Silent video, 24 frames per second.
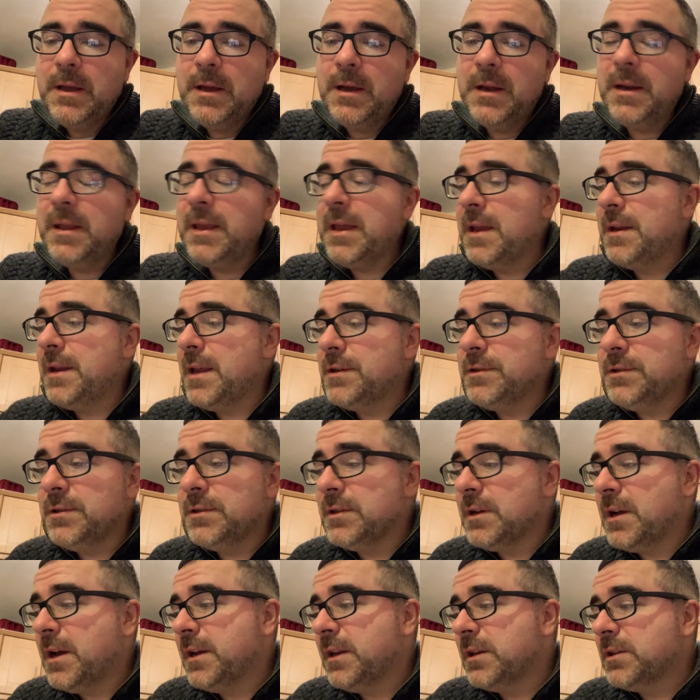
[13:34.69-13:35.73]
And again, that's
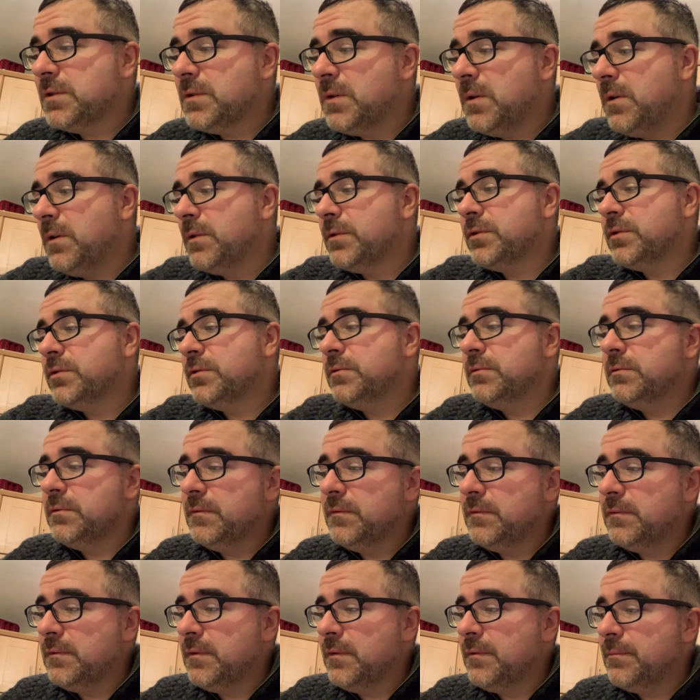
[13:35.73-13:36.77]
just a kind of talk
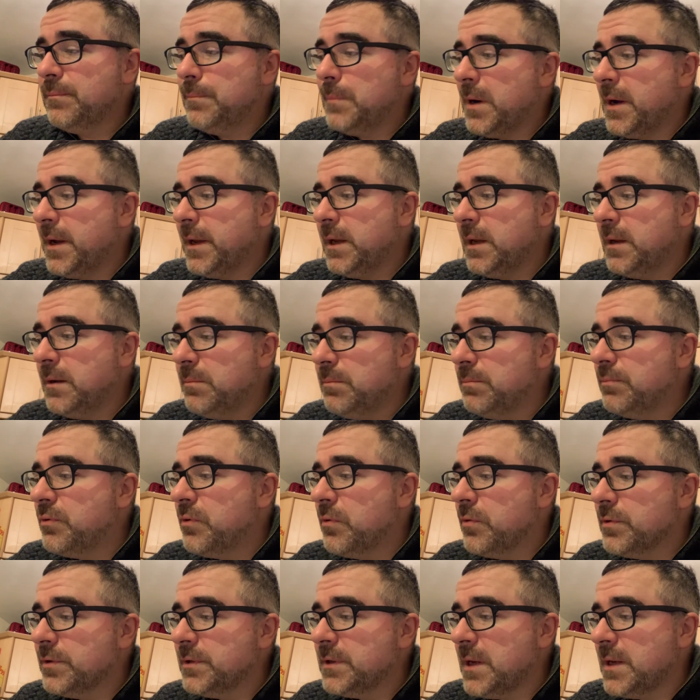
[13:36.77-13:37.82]
through of my
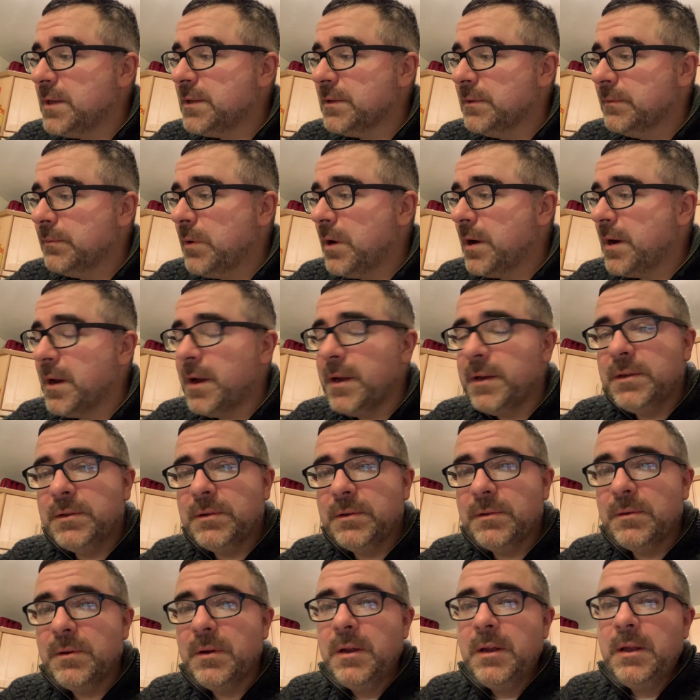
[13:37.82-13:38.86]
process of what I
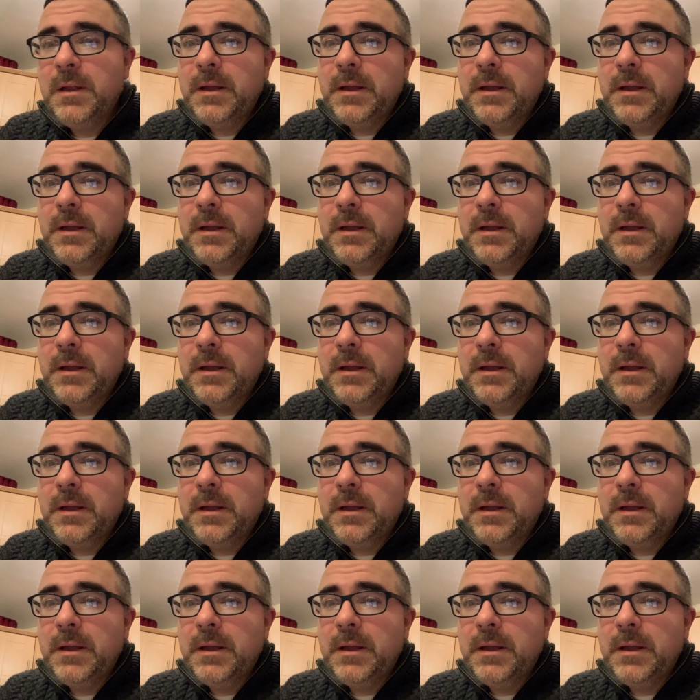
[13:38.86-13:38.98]
do.